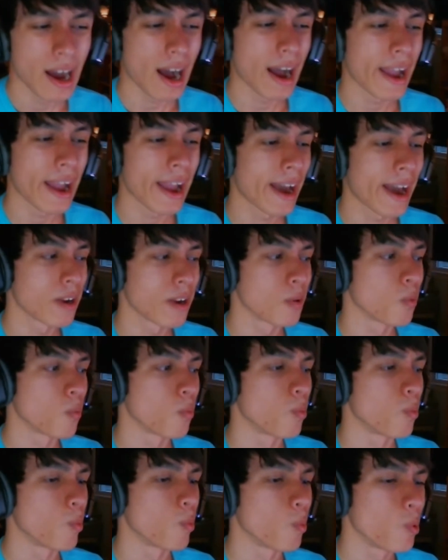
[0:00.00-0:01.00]
I had a
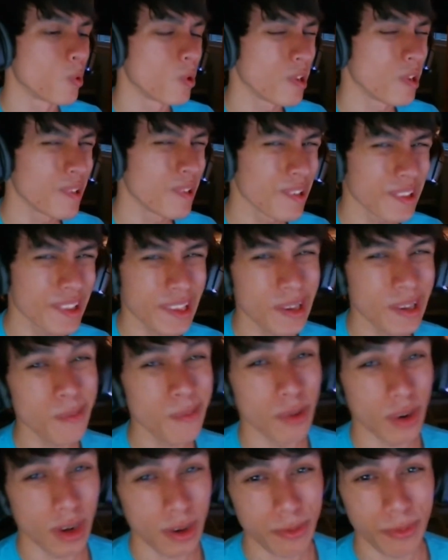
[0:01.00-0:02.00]
really
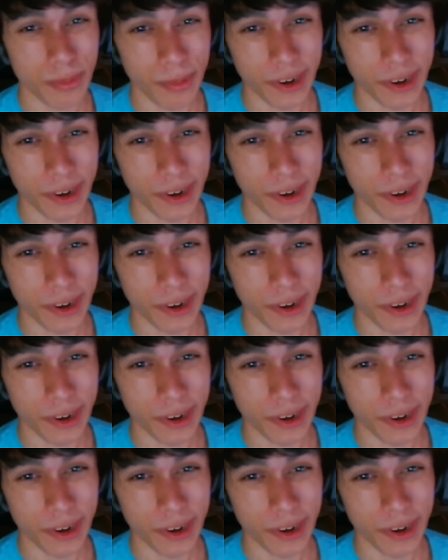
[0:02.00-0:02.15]
rough